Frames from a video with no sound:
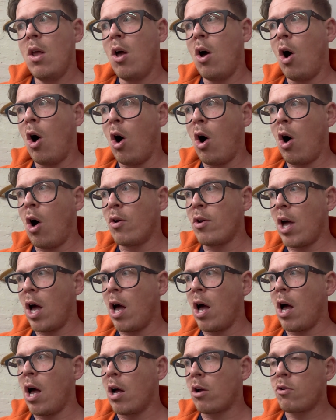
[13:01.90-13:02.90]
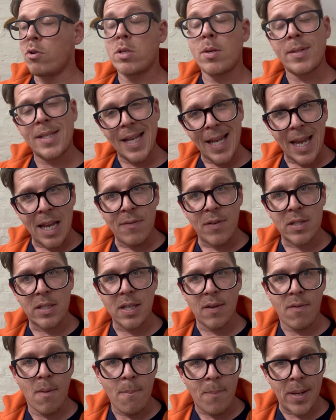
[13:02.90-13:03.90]
on Christmas Eve at
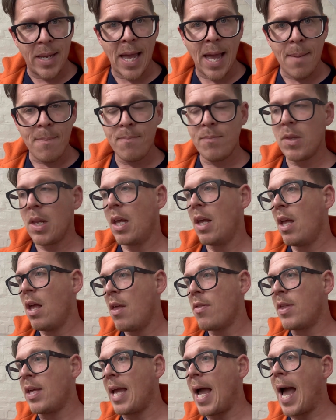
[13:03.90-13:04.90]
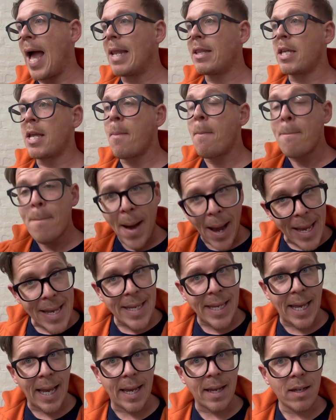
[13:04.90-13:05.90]
7 p.m. The
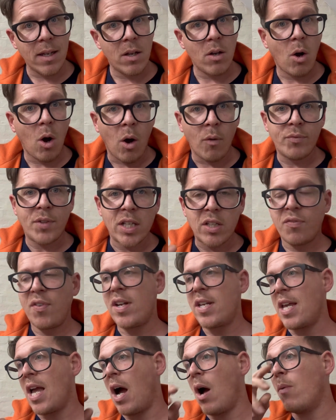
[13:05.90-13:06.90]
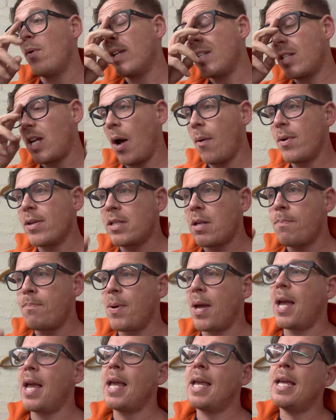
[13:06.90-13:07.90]
making of this video is going to
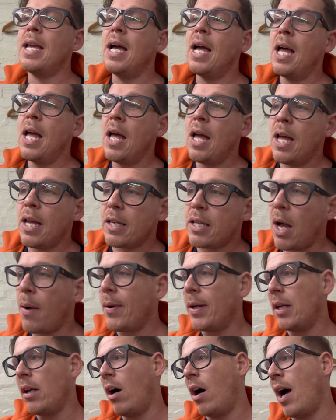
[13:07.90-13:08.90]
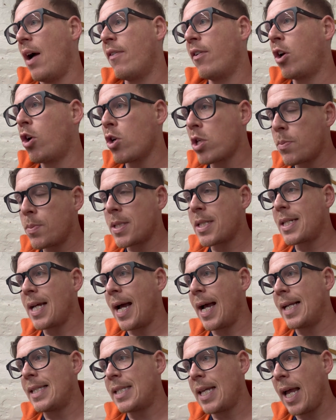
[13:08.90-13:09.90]
be going live Christmas
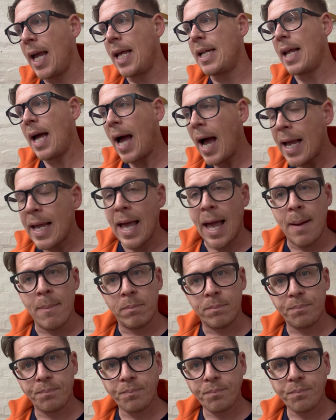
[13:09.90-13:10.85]
Day 10 a.m.